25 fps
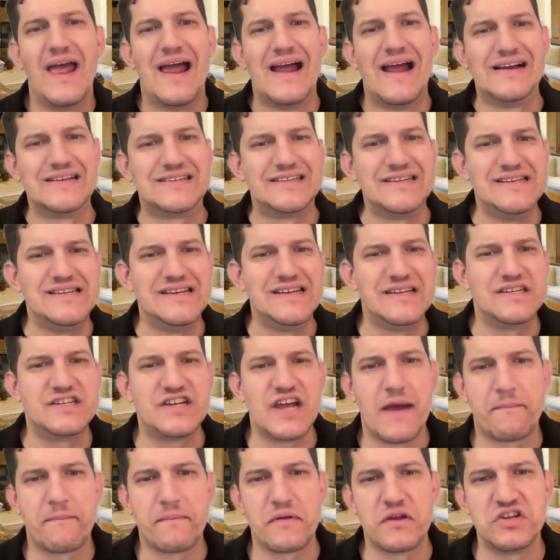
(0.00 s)
SEC
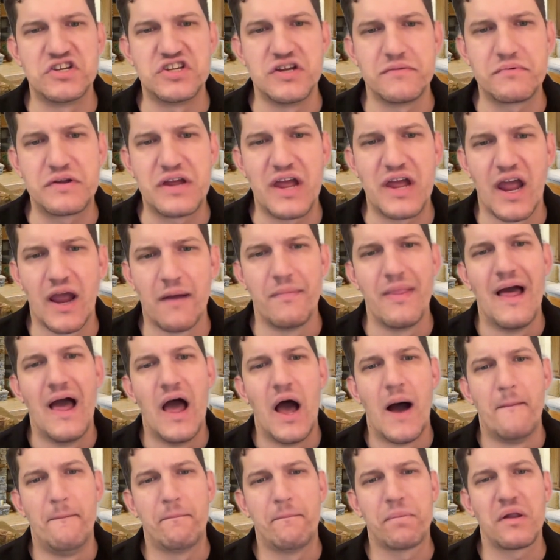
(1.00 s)
championship game
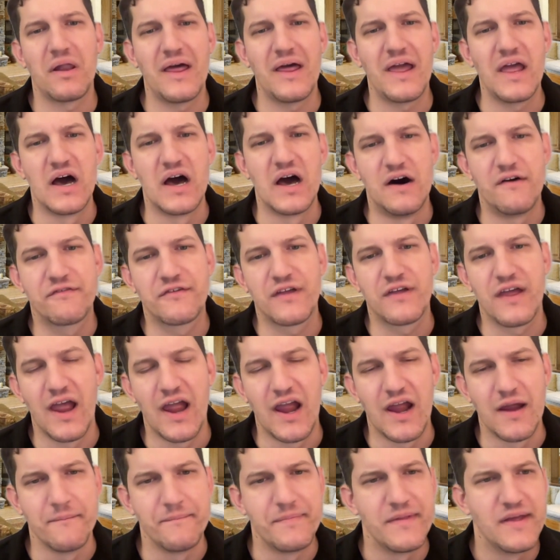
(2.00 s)
a playoff
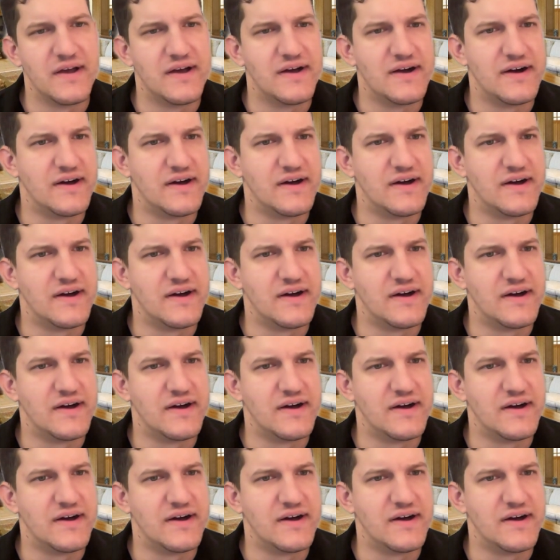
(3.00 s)
game.